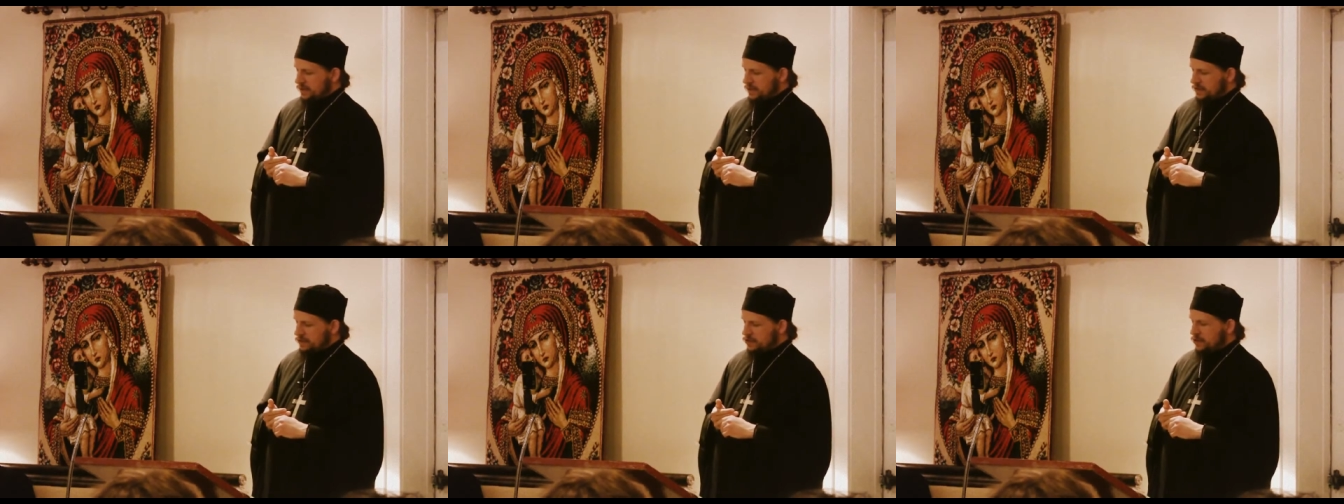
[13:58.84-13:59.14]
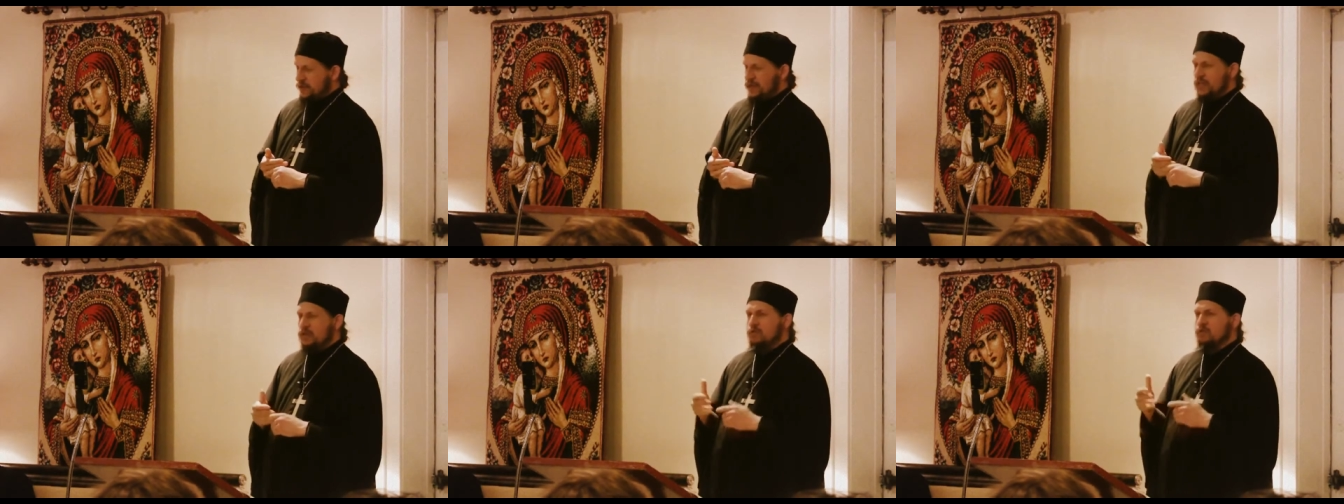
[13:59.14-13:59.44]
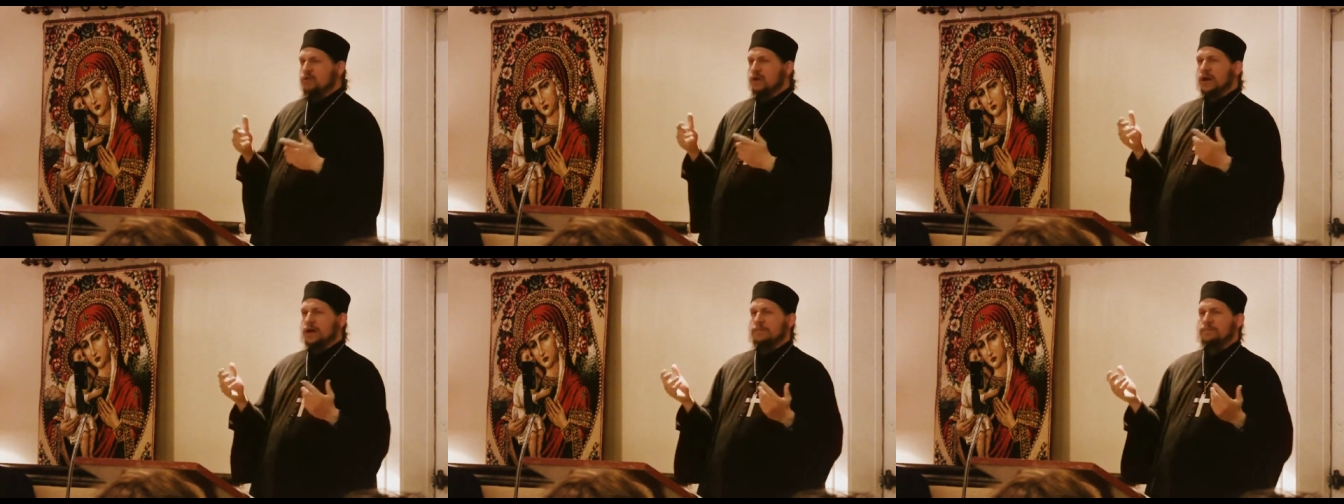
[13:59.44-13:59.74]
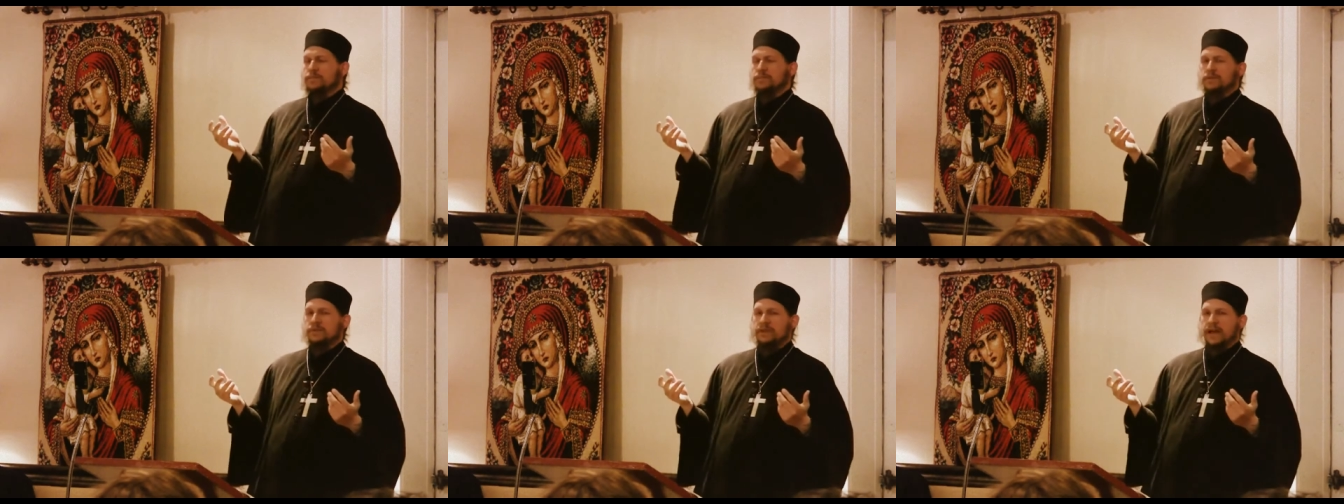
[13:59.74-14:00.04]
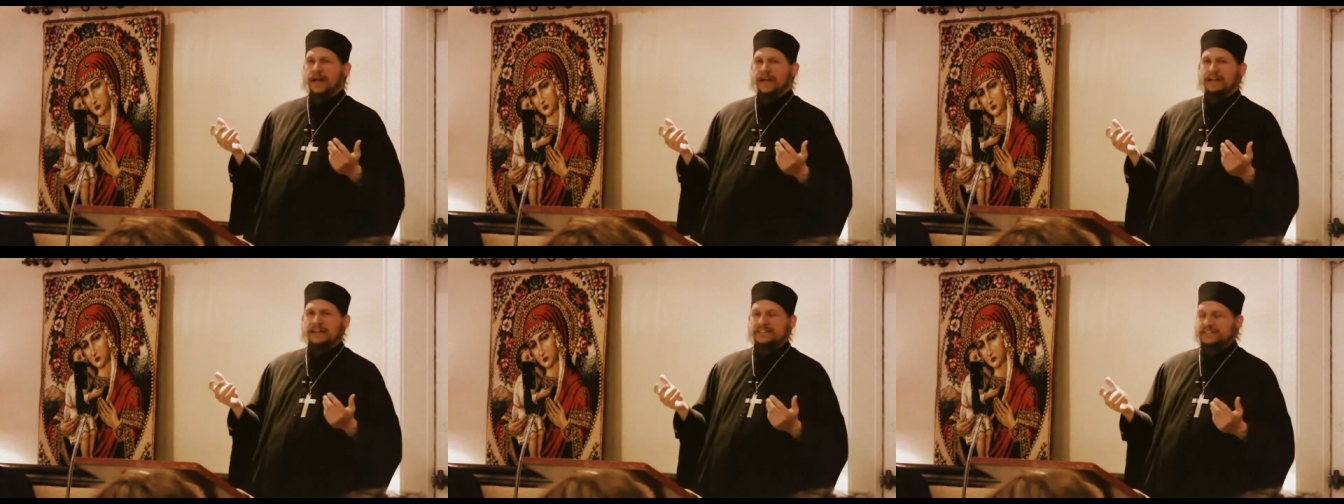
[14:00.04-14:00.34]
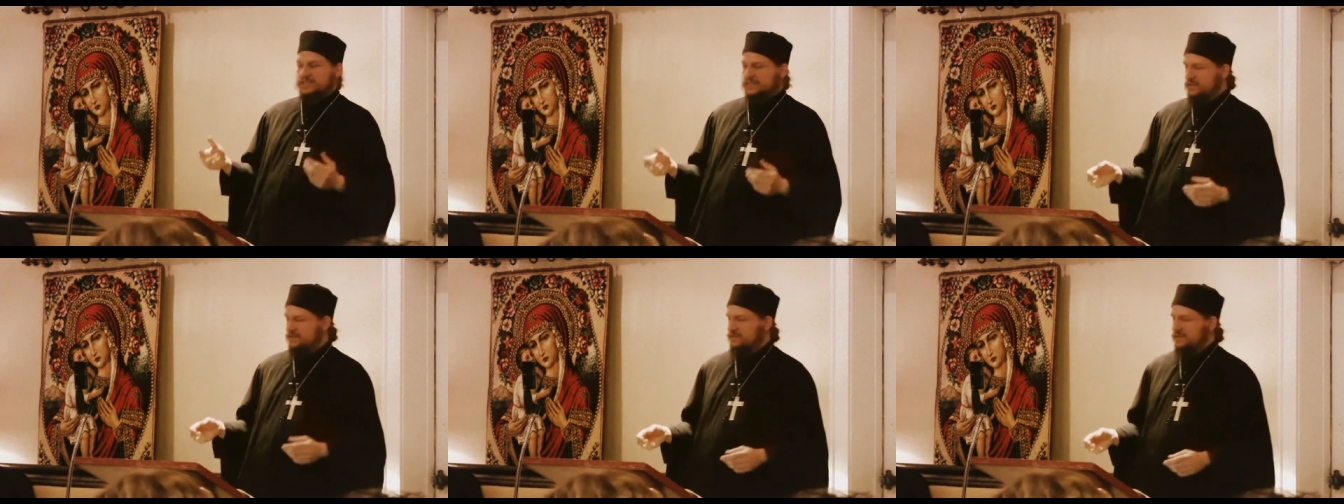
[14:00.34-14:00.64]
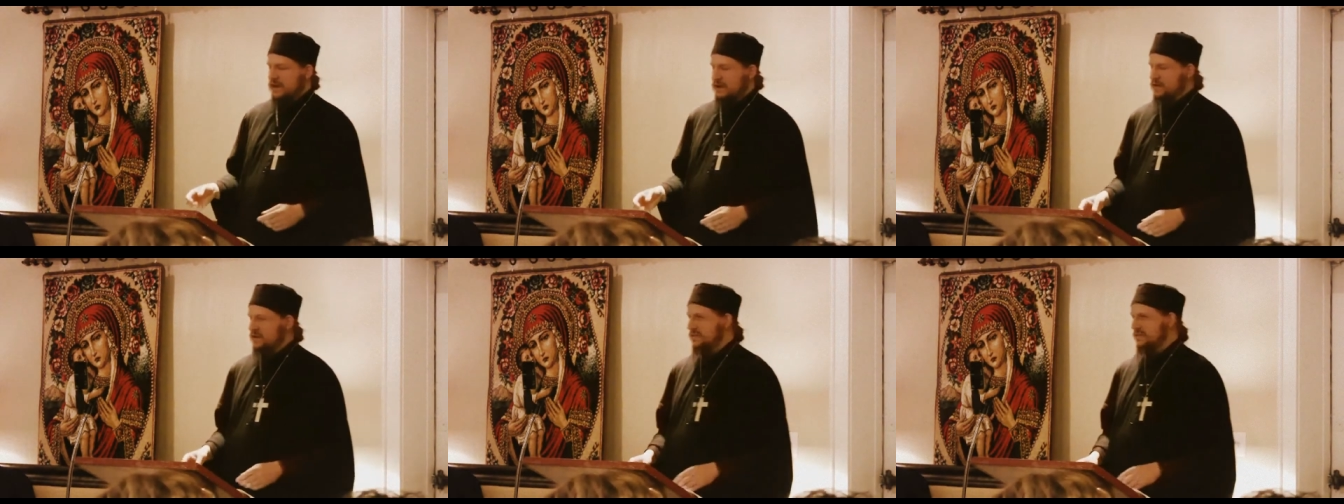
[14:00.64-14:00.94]
So he grew up not listening to
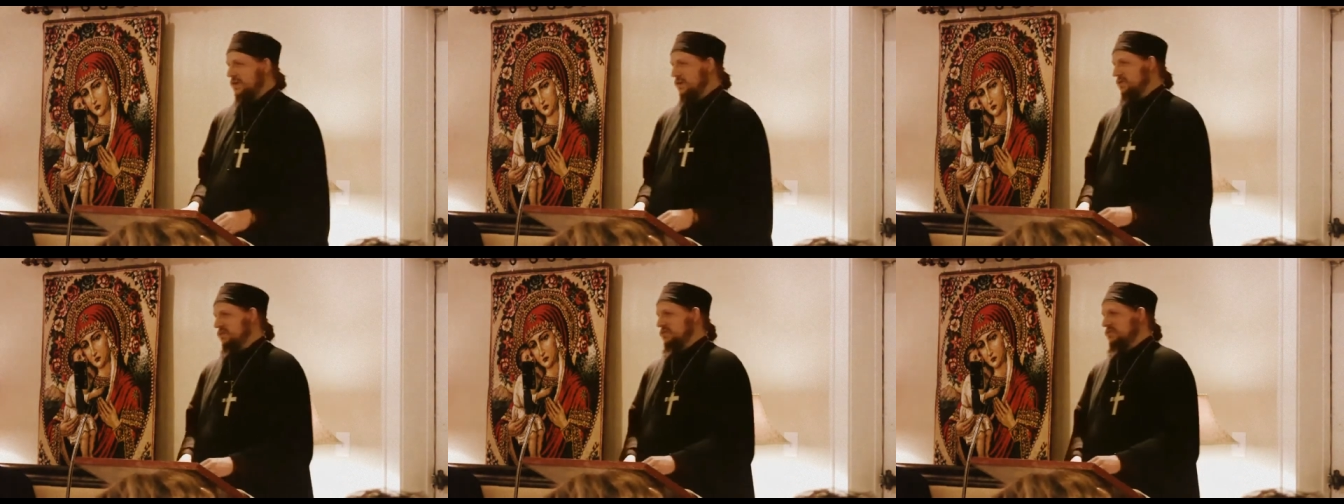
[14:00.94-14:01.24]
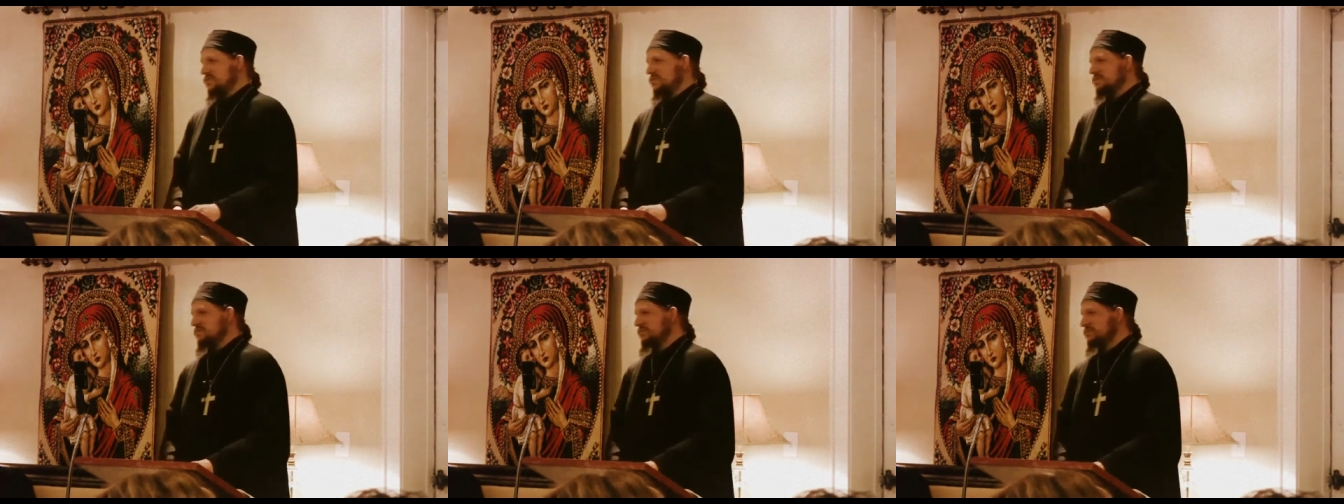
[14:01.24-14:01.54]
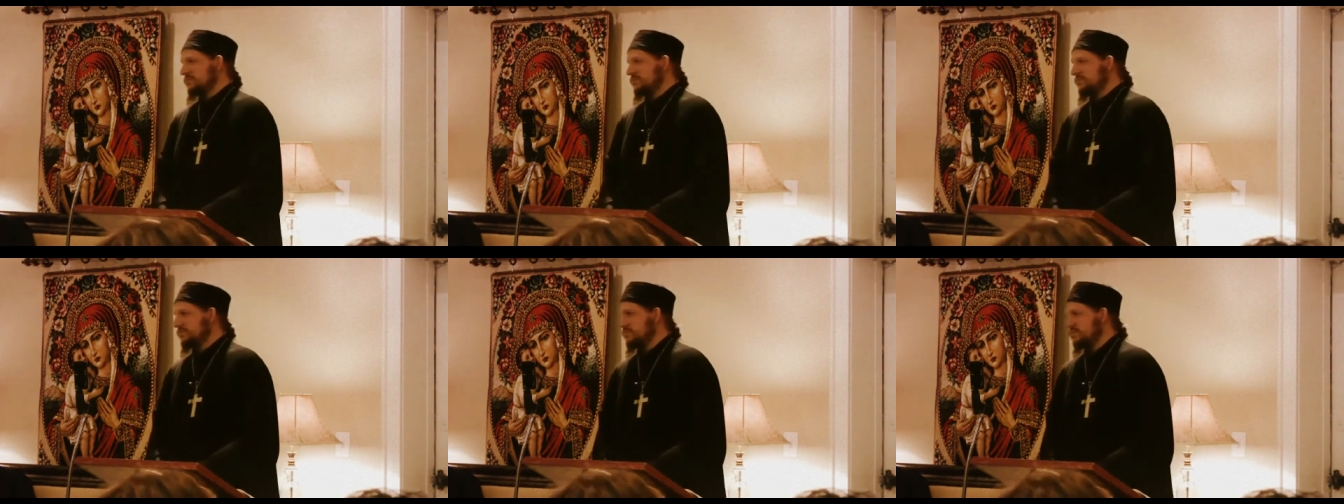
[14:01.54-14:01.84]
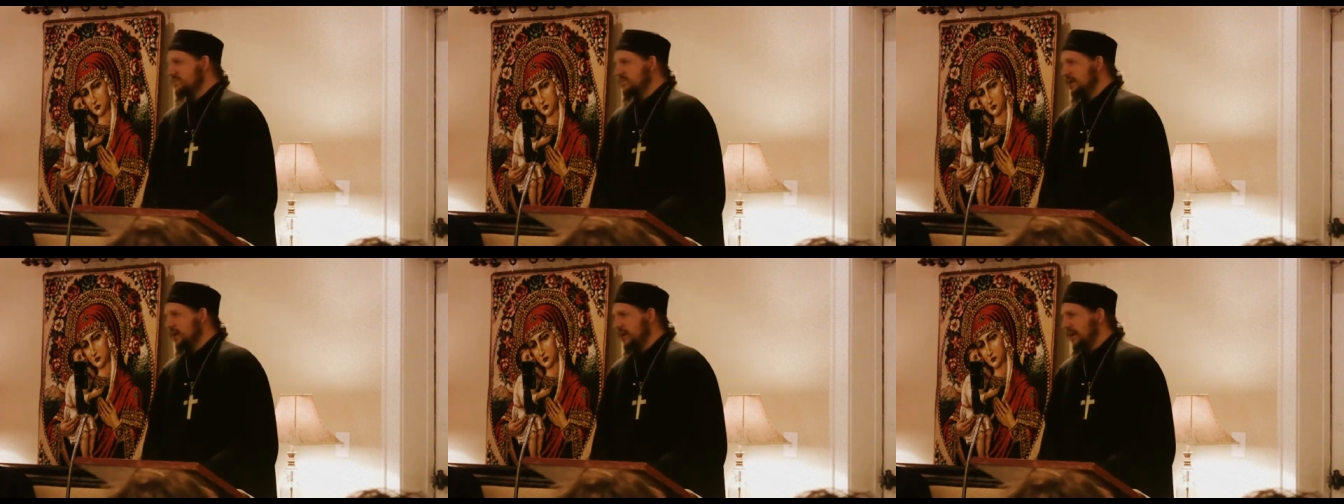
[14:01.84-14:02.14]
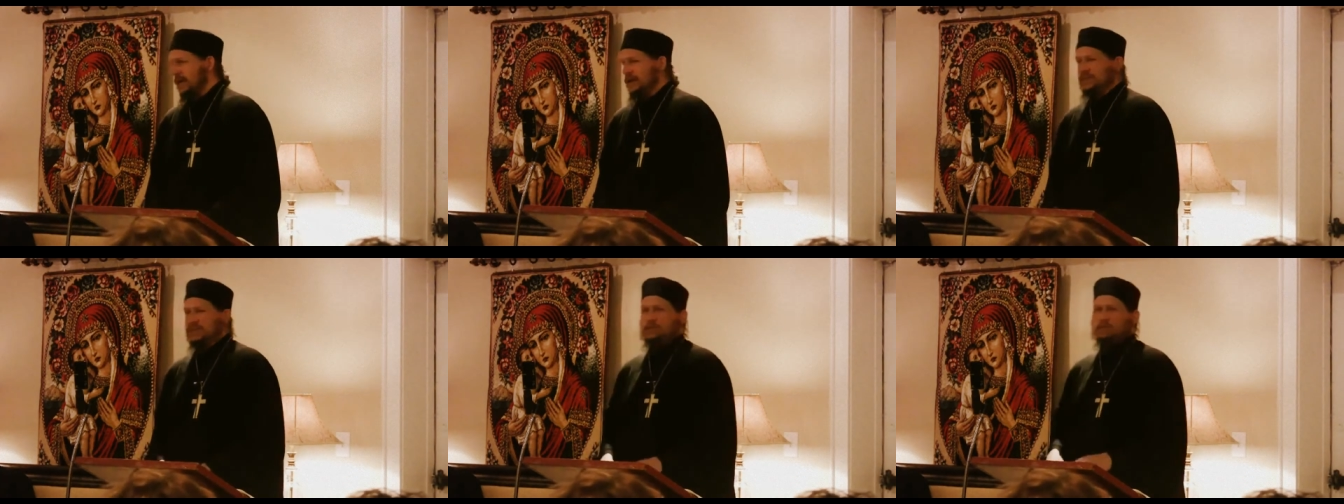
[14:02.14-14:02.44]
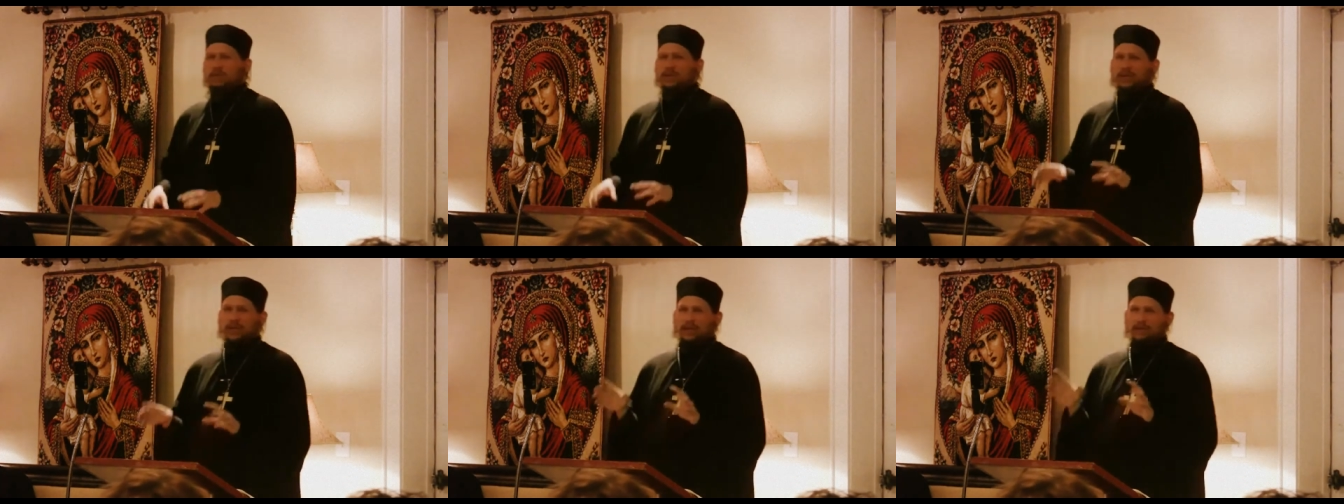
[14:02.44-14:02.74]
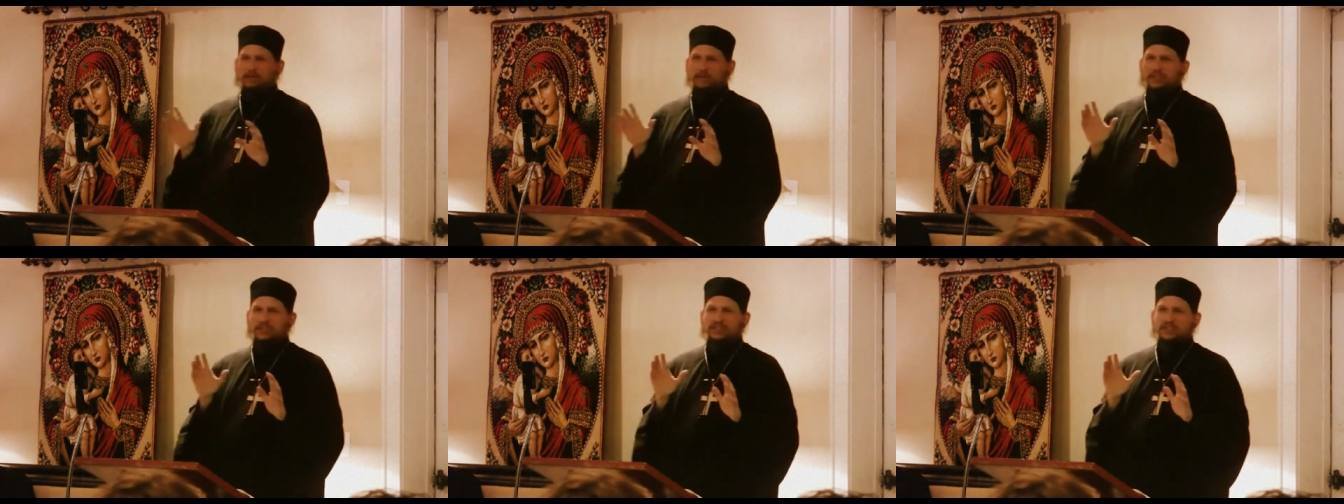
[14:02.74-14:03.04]
fairy tales. And I think when, uh,
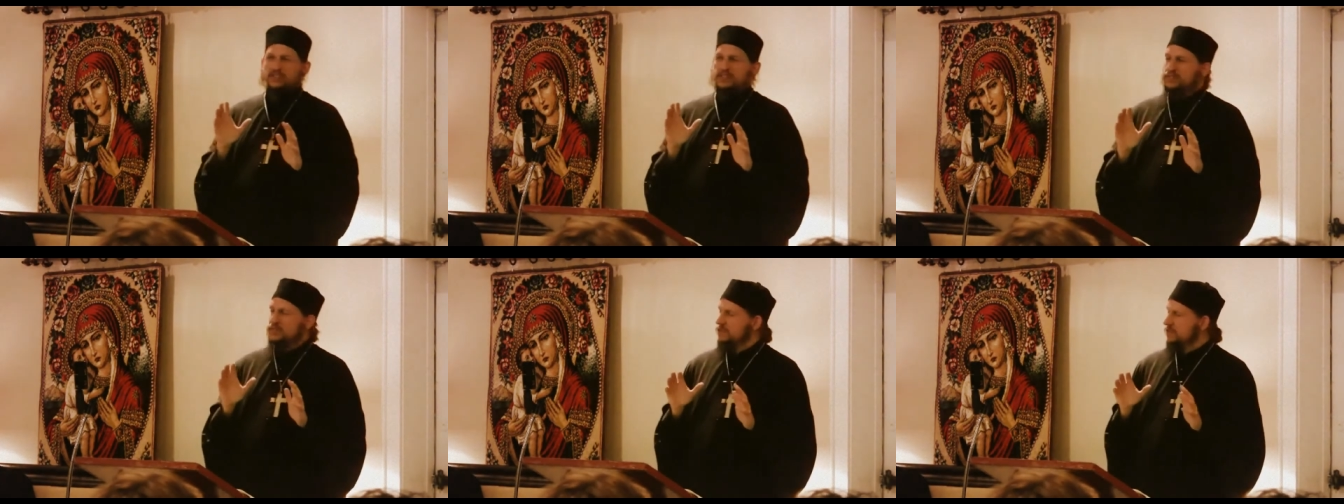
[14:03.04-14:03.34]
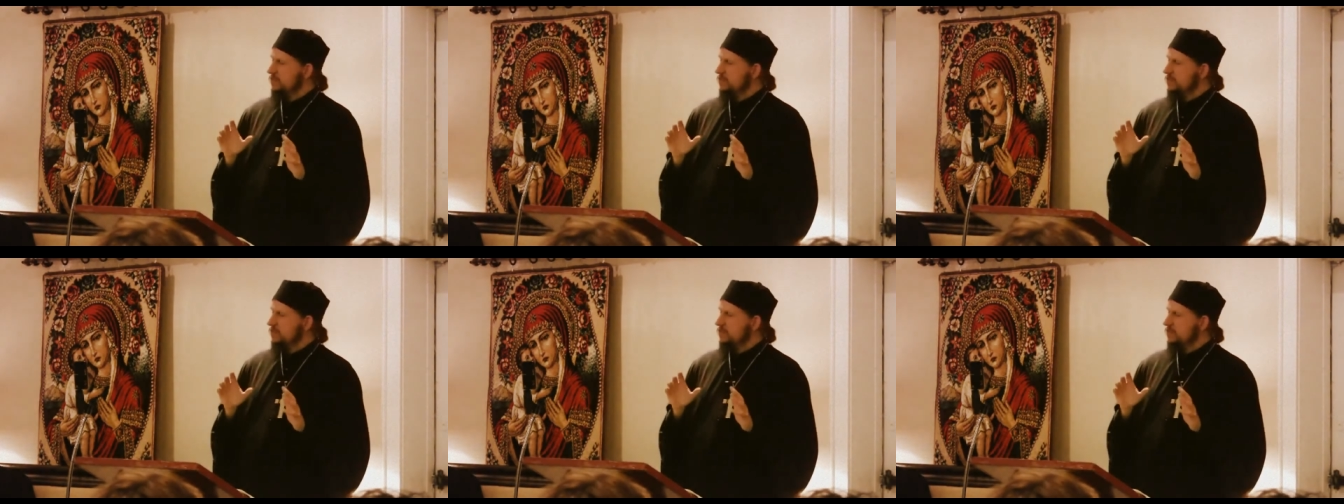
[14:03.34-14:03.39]
let me just